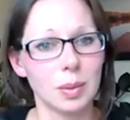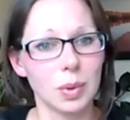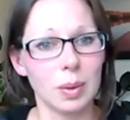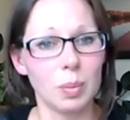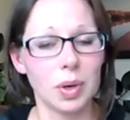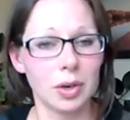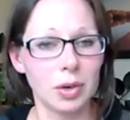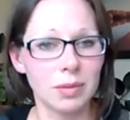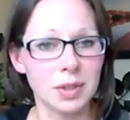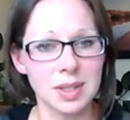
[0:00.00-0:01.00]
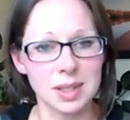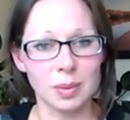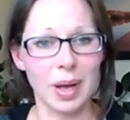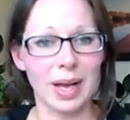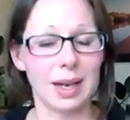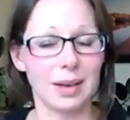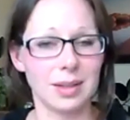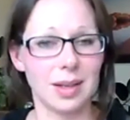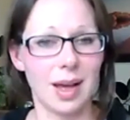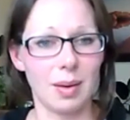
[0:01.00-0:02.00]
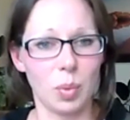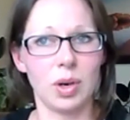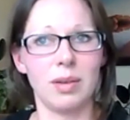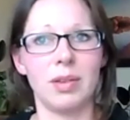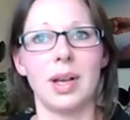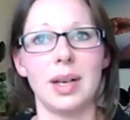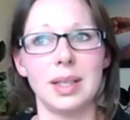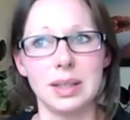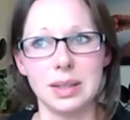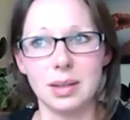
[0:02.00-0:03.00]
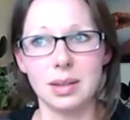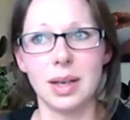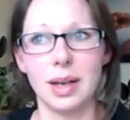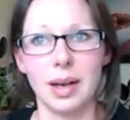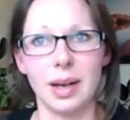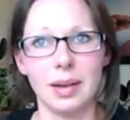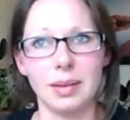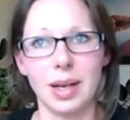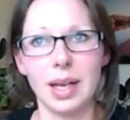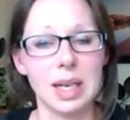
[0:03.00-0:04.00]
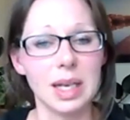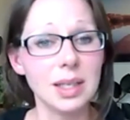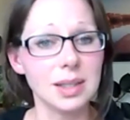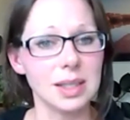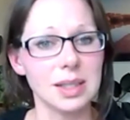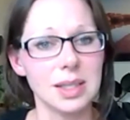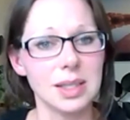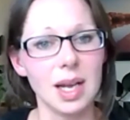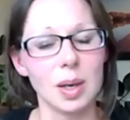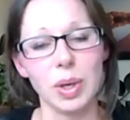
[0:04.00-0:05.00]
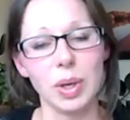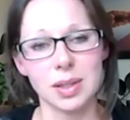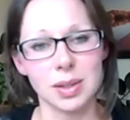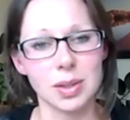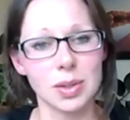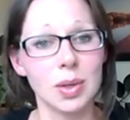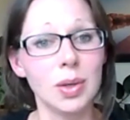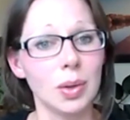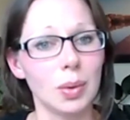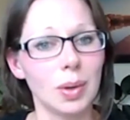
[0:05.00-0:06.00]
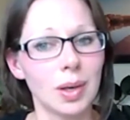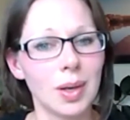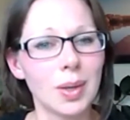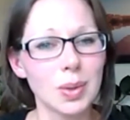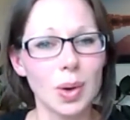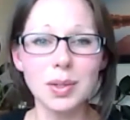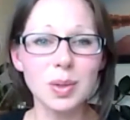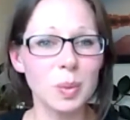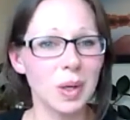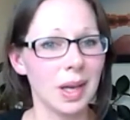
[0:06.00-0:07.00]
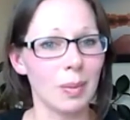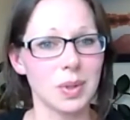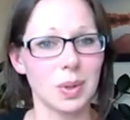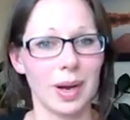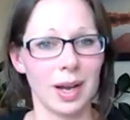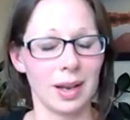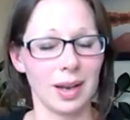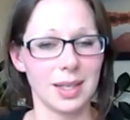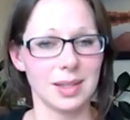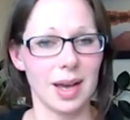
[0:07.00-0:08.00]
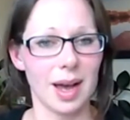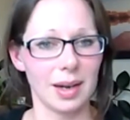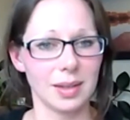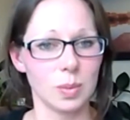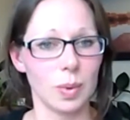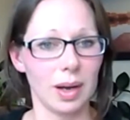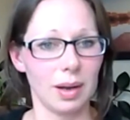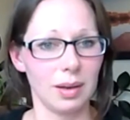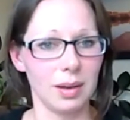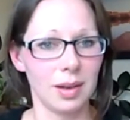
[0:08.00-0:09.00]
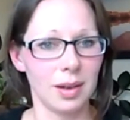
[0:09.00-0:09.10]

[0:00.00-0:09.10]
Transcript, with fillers: can put our nervous system at at more of a, a uh, uneasy state because it's new. So also being able to recognize that as well